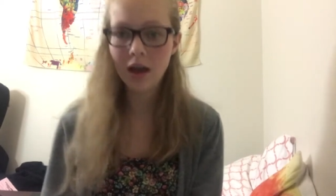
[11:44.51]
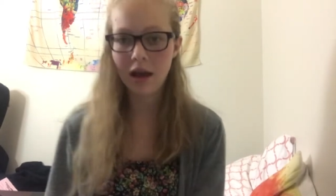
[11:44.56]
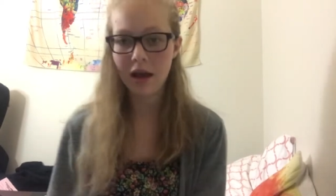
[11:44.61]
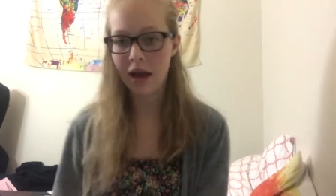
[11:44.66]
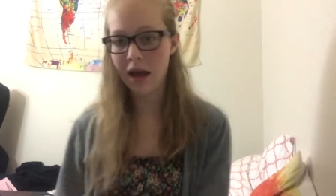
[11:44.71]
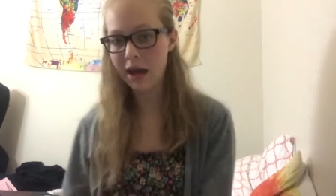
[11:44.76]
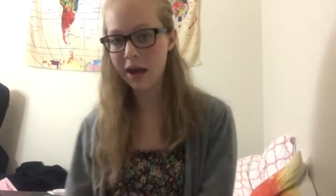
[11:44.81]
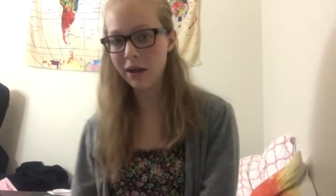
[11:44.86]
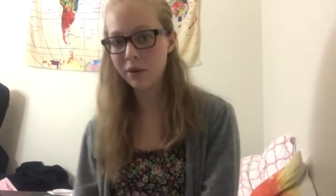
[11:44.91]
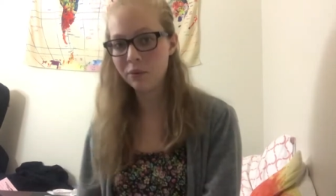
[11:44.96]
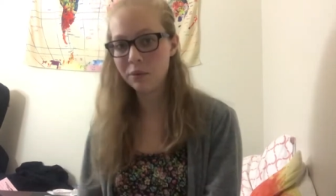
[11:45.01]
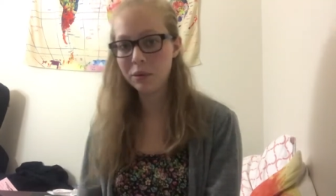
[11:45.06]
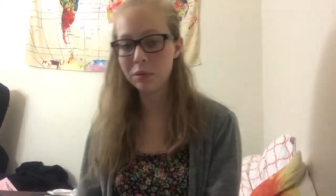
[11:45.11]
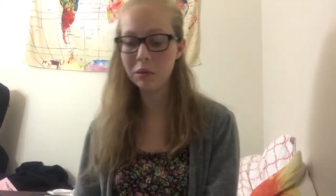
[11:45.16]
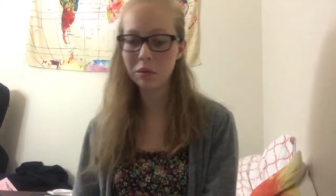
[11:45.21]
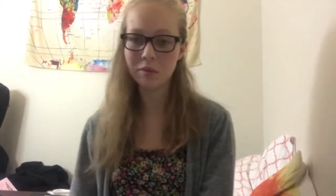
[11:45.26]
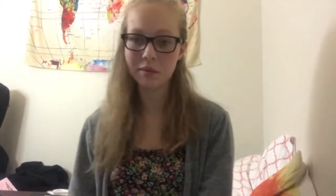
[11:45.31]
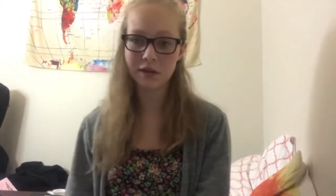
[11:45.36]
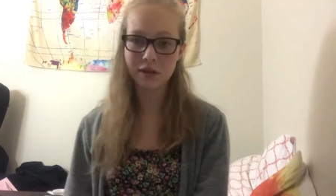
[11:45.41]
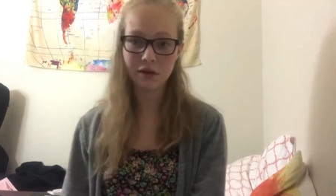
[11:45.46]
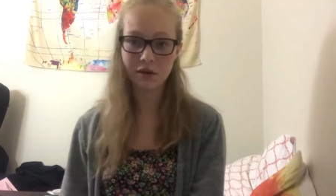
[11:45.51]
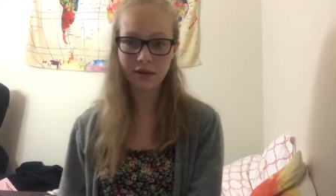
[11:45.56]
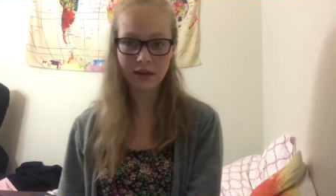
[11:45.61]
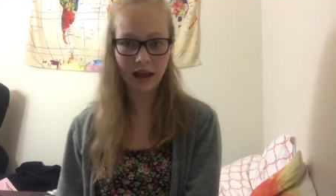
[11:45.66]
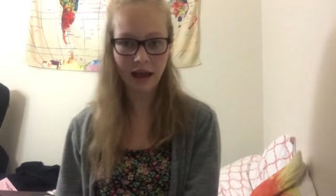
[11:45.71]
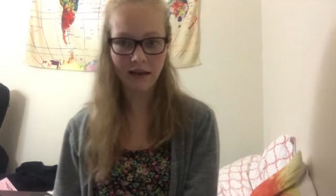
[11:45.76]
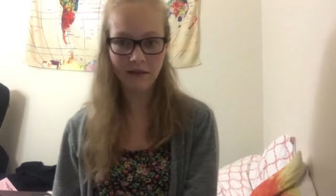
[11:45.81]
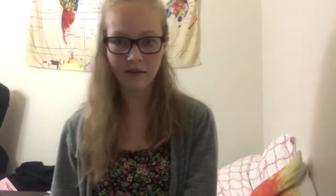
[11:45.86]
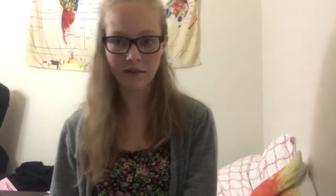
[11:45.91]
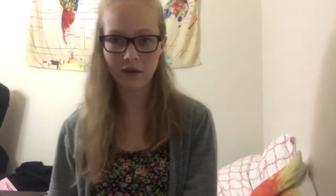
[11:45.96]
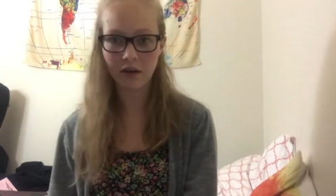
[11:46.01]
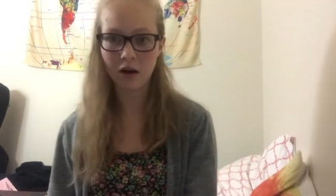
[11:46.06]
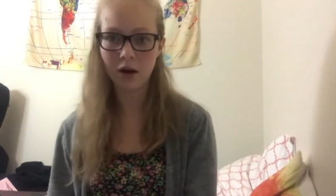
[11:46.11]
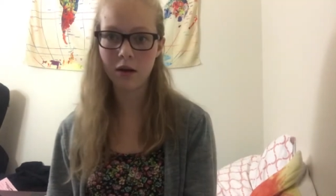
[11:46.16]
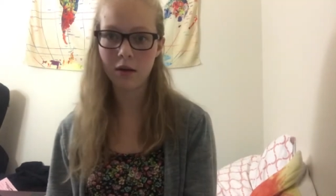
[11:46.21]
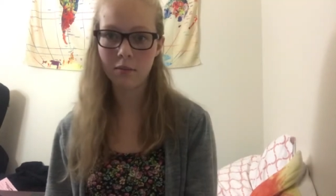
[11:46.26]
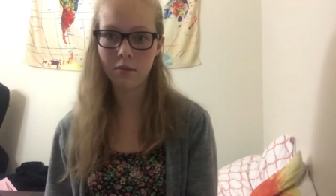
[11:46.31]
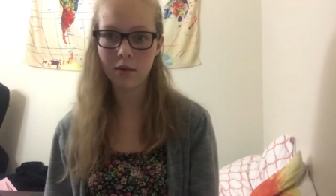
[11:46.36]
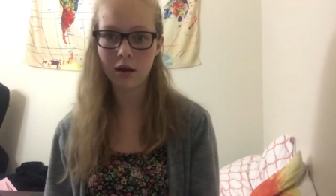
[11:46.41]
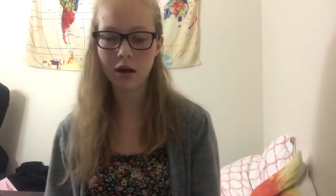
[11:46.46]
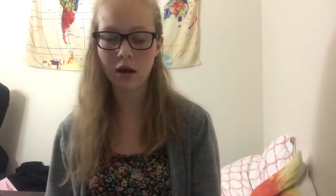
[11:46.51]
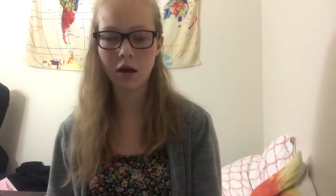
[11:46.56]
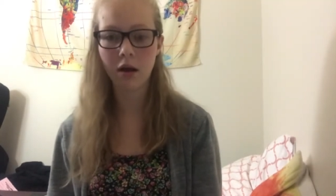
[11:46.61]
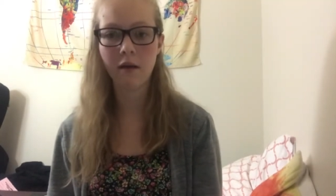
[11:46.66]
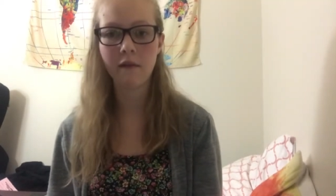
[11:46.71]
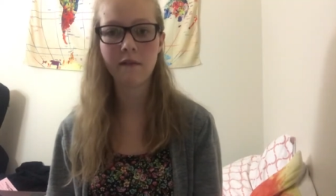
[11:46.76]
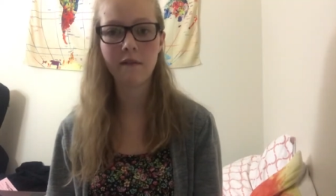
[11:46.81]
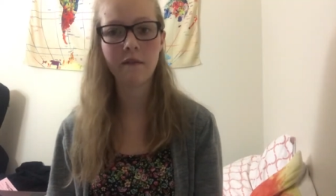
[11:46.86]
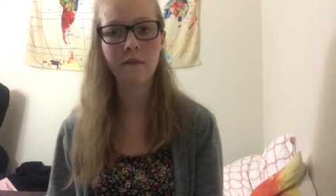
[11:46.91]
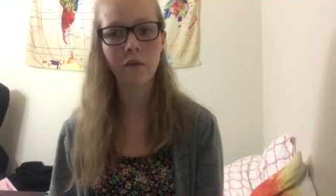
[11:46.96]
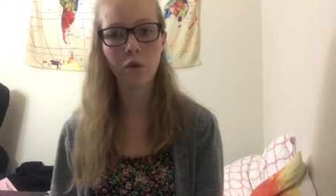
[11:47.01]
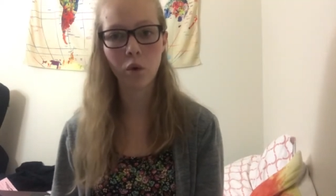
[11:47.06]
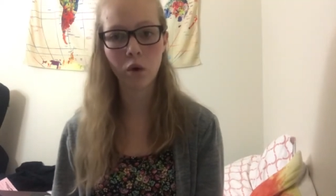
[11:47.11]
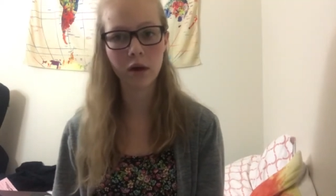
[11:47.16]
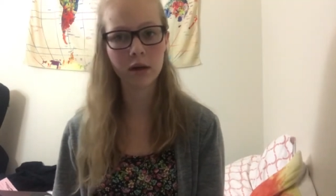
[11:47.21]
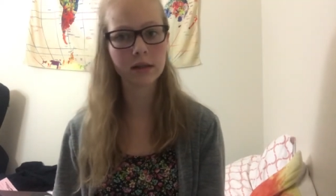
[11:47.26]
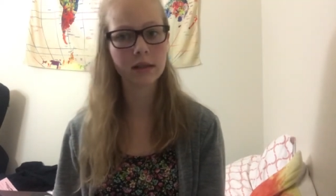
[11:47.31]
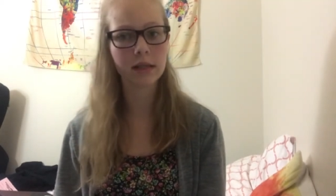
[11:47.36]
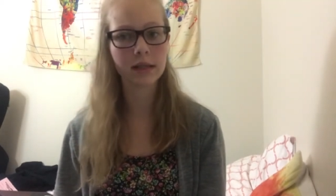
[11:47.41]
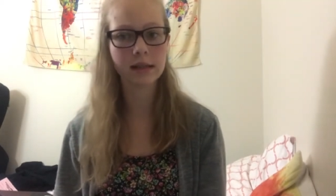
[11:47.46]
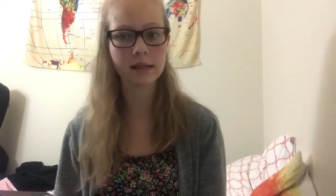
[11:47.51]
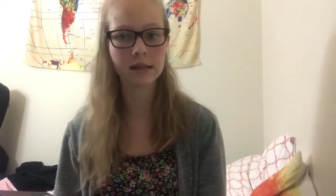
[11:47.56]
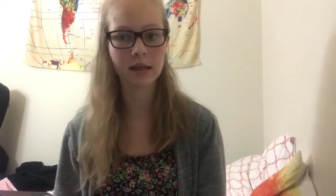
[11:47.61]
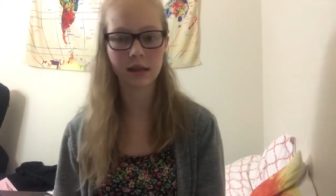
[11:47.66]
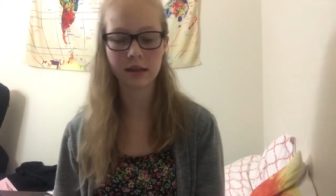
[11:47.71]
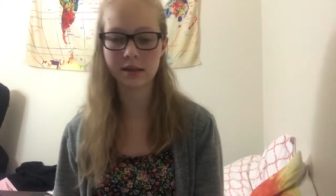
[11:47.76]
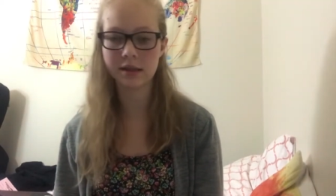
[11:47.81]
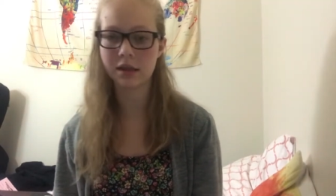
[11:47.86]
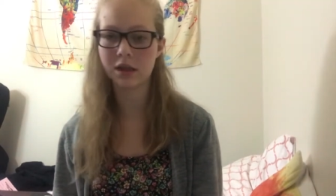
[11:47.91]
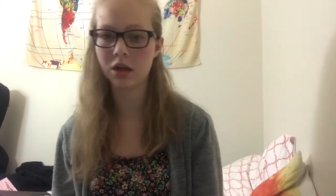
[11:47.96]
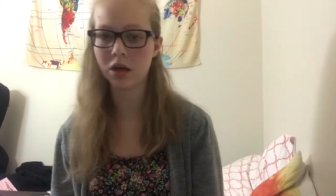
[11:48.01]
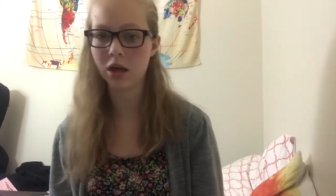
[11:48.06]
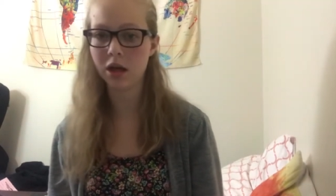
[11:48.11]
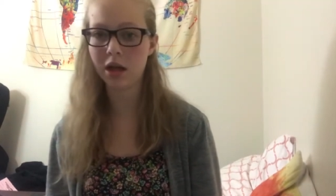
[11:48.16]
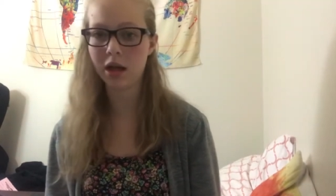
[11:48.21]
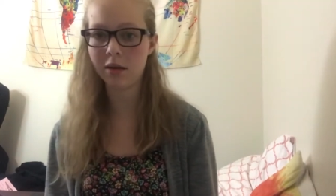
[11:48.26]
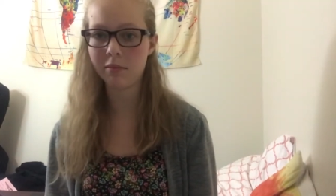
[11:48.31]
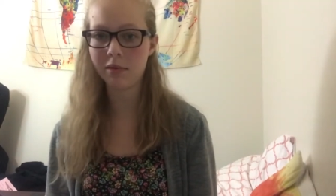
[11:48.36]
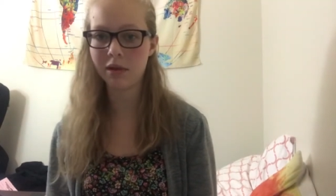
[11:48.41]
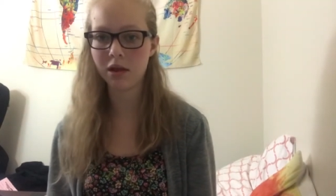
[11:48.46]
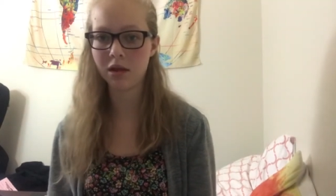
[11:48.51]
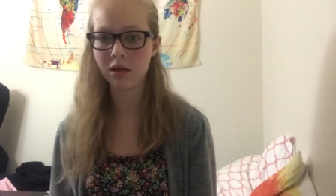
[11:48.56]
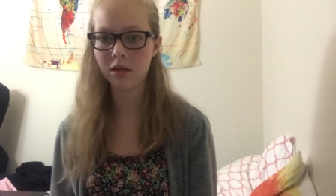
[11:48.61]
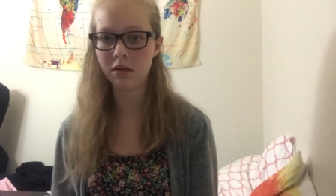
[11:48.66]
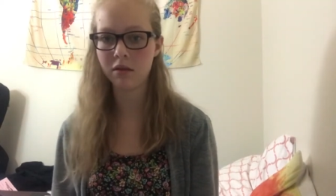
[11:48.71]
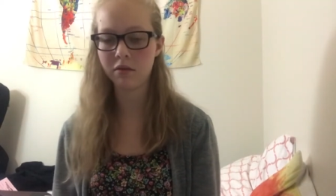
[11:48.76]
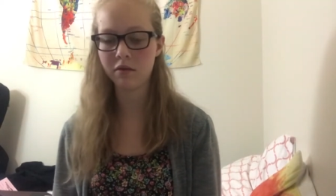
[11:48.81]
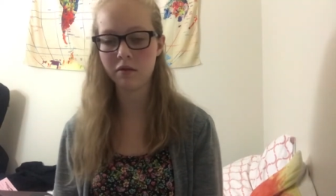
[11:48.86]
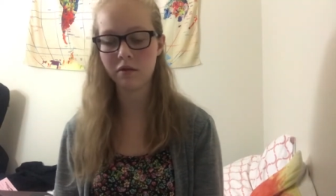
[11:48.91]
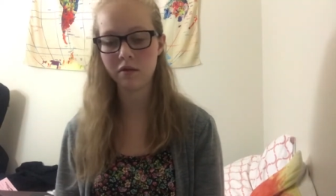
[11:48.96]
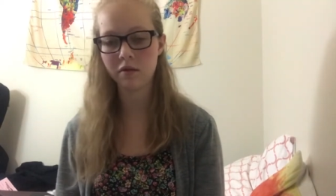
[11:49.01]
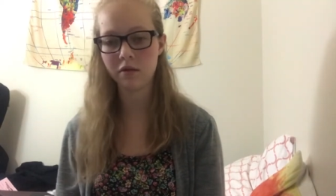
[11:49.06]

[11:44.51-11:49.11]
and we will be doing that from 4 to 6:30, I believe.